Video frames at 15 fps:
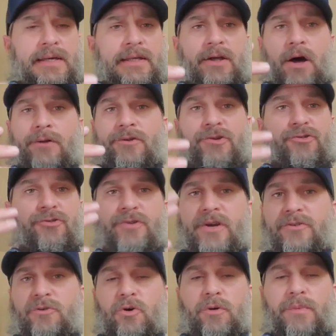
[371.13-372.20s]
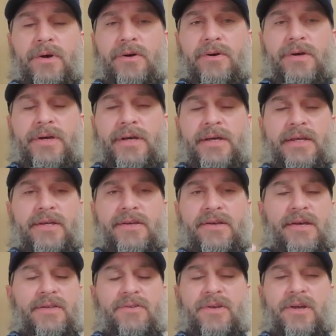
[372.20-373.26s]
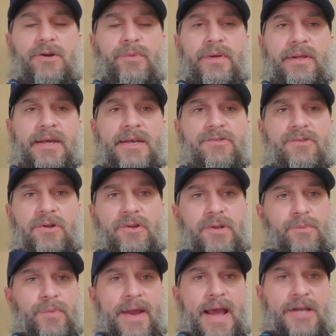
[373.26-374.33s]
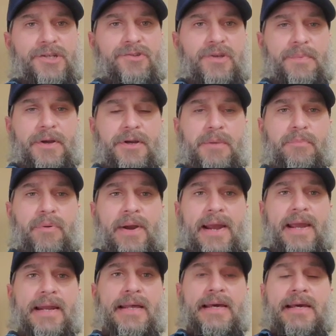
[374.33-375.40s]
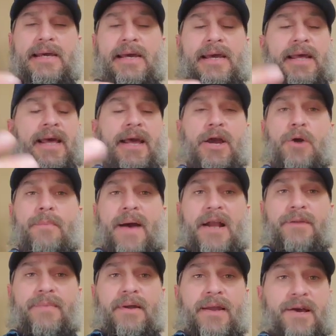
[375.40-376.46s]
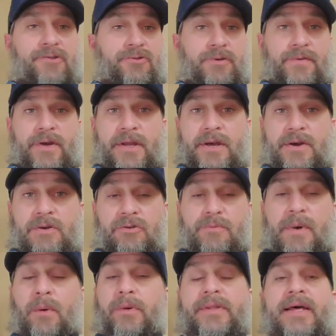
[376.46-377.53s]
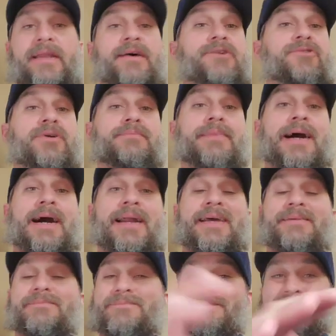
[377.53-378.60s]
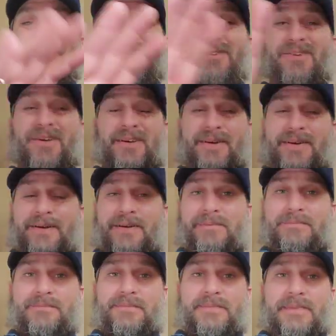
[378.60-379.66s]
All the stress hormone, it's going to release all the reactions up here in your brain. And I go back to my last 2 videos about what that does to your body. It doesn't do any good.